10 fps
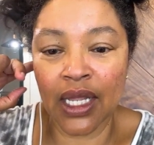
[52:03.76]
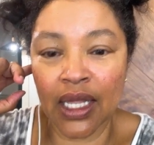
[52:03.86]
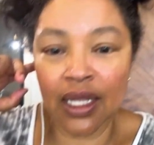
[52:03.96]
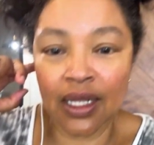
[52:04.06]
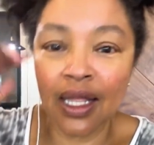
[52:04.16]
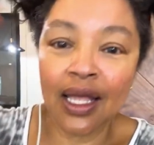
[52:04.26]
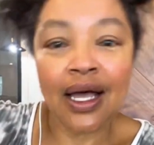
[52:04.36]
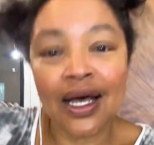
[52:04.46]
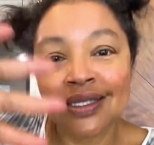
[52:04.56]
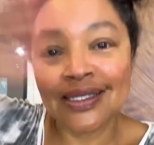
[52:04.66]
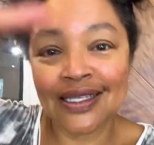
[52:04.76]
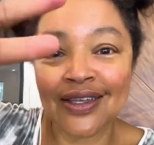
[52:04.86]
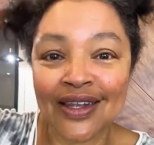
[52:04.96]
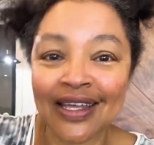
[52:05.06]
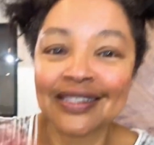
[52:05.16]
Alrighty.
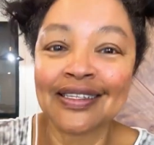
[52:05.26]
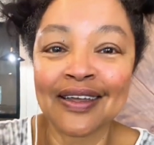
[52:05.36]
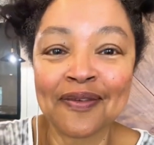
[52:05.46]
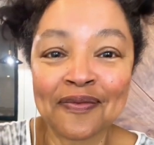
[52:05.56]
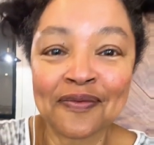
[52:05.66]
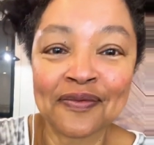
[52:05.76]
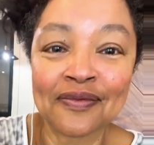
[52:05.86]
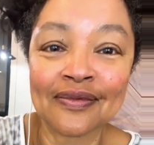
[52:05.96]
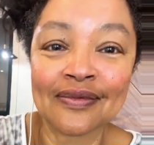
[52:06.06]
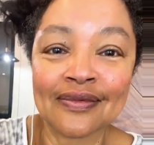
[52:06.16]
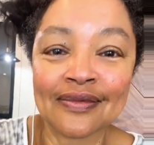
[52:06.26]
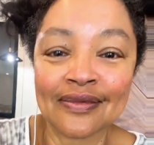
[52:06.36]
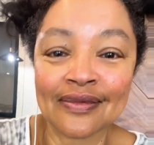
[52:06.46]
See you next time.